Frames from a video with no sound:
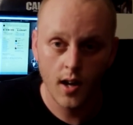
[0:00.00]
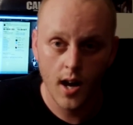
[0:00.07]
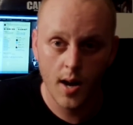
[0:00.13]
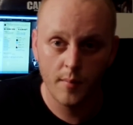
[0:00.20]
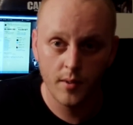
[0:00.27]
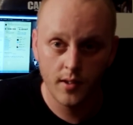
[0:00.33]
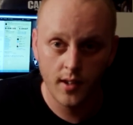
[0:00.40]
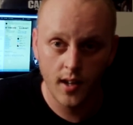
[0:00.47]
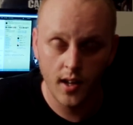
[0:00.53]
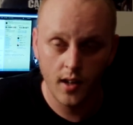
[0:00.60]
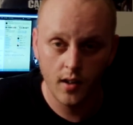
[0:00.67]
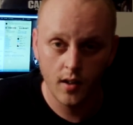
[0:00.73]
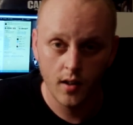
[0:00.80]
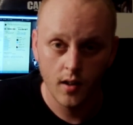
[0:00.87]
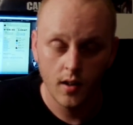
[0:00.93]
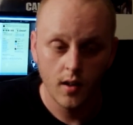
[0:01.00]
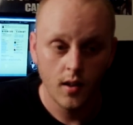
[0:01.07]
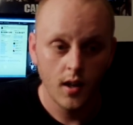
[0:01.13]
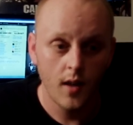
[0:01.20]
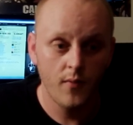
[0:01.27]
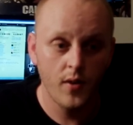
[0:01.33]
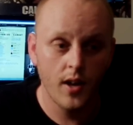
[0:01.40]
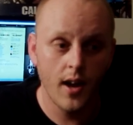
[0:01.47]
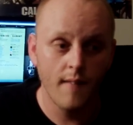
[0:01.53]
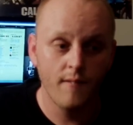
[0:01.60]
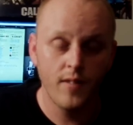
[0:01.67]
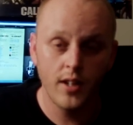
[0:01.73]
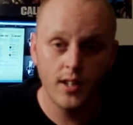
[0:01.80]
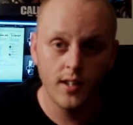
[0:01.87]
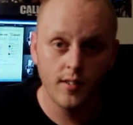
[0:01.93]
commentate. If you
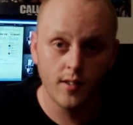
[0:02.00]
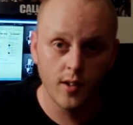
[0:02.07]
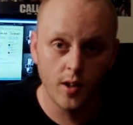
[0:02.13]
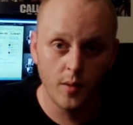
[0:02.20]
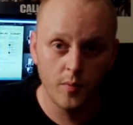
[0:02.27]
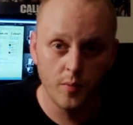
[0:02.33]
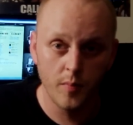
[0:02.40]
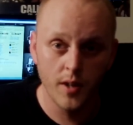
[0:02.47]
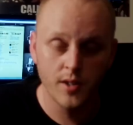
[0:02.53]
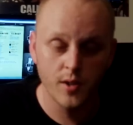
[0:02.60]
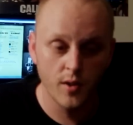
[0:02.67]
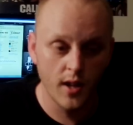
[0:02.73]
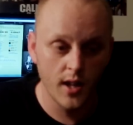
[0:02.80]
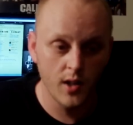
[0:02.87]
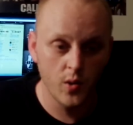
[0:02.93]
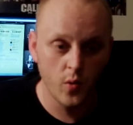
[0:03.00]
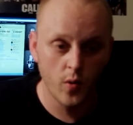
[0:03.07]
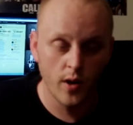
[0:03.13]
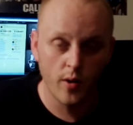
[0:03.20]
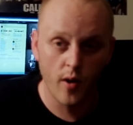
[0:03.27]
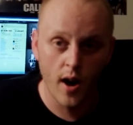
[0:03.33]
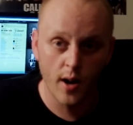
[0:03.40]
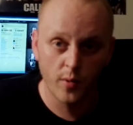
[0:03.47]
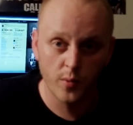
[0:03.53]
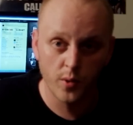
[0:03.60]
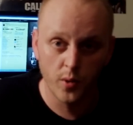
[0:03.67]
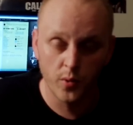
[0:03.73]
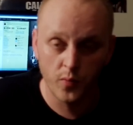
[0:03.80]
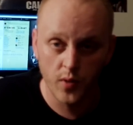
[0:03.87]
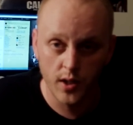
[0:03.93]
got 50 subs, make sure that you interact
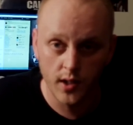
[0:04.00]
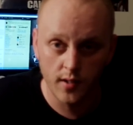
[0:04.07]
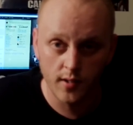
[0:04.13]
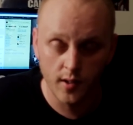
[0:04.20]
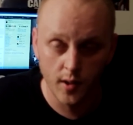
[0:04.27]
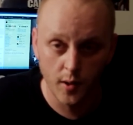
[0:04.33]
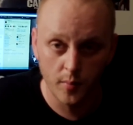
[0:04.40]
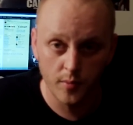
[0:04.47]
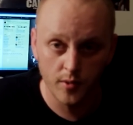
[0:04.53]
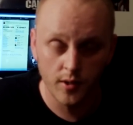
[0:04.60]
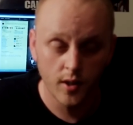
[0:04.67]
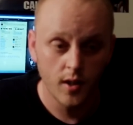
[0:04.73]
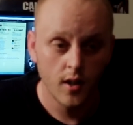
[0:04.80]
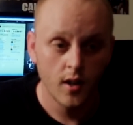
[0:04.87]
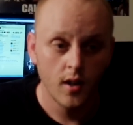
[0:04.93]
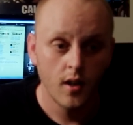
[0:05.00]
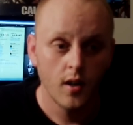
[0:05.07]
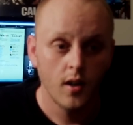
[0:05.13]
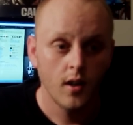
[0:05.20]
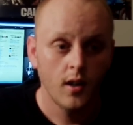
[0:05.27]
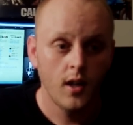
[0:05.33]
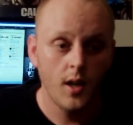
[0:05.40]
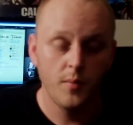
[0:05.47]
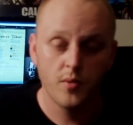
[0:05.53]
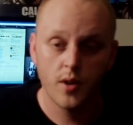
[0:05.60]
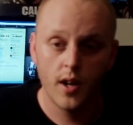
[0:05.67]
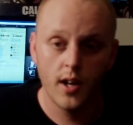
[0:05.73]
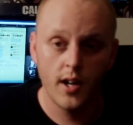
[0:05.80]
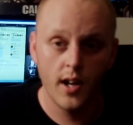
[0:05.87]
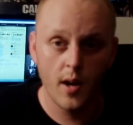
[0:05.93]
with those 50 subs. Keep
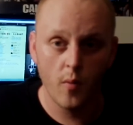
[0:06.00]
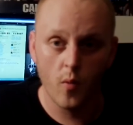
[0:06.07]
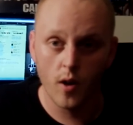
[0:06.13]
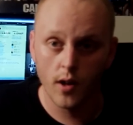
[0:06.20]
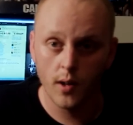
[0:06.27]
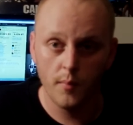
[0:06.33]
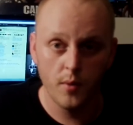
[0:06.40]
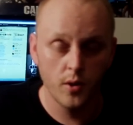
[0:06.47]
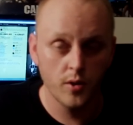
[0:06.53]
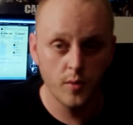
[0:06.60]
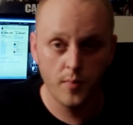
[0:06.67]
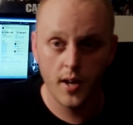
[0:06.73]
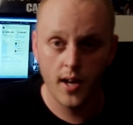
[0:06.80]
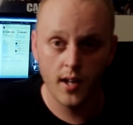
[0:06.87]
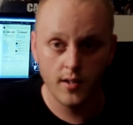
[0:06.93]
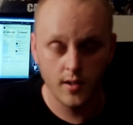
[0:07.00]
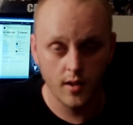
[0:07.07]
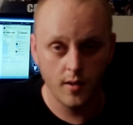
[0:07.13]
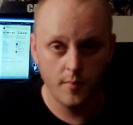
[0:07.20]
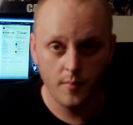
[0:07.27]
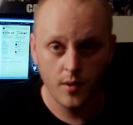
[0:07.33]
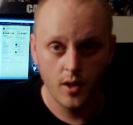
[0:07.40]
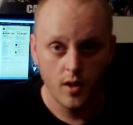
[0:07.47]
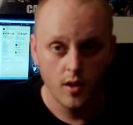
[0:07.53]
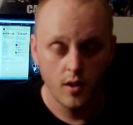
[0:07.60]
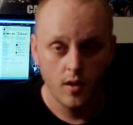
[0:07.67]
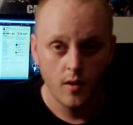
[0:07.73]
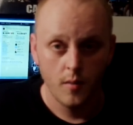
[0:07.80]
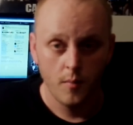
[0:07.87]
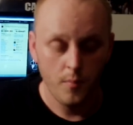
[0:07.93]
trying to network and build your page up.
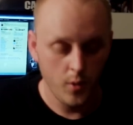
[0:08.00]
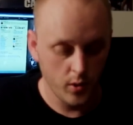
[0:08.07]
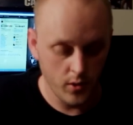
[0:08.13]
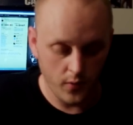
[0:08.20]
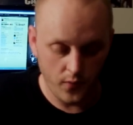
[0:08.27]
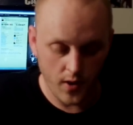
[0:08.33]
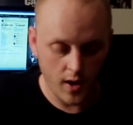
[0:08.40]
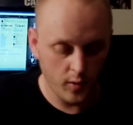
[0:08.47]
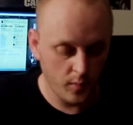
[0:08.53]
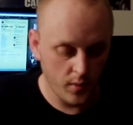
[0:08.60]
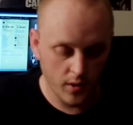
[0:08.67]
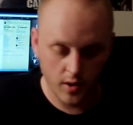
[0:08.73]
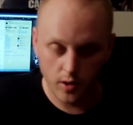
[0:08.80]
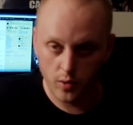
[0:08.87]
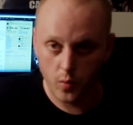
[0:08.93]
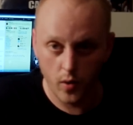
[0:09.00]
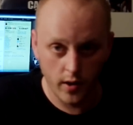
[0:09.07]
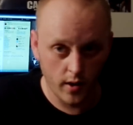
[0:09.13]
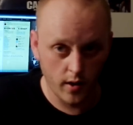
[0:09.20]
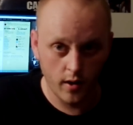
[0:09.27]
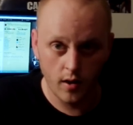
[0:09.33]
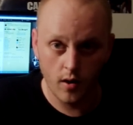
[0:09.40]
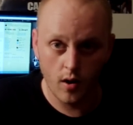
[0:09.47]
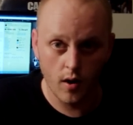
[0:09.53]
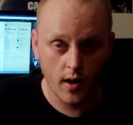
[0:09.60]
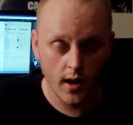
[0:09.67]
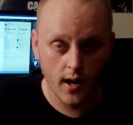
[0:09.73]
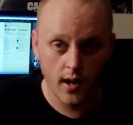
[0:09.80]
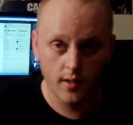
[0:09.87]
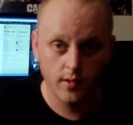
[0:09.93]
Build your Facebook, your Twitter,
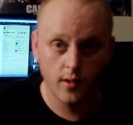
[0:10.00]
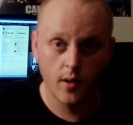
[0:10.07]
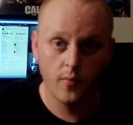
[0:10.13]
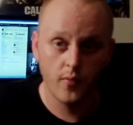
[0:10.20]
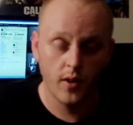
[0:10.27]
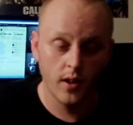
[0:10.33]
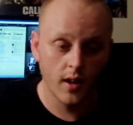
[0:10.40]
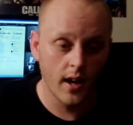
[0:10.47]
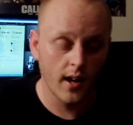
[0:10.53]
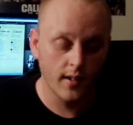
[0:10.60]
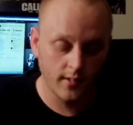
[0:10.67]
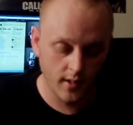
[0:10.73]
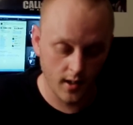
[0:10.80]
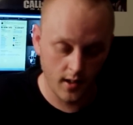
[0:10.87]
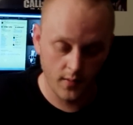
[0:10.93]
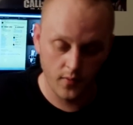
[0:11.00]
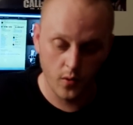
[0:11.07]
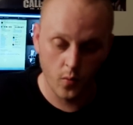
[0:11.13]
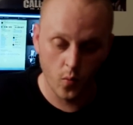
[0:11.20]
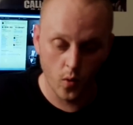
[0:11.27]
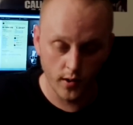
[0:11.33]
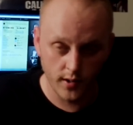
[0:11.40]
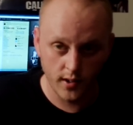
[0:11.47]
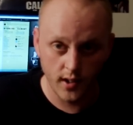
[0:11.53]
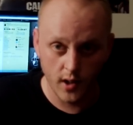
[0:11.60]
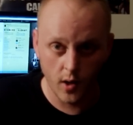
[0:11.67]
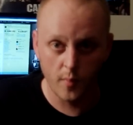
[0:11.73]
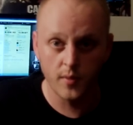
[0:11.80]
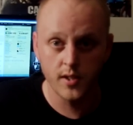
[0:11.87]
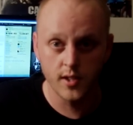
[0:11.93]
all that kind of stuff. And like I said, if you want to
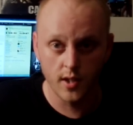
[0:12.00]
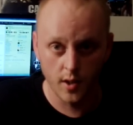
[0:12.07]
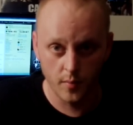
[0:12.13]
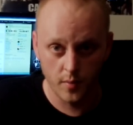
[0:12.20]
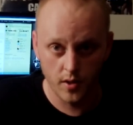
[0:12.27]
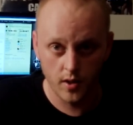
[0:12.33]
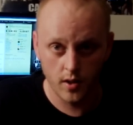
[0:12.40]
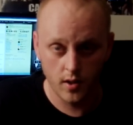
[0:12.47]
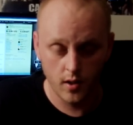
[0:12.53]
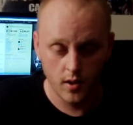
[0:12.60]
get on Machinima,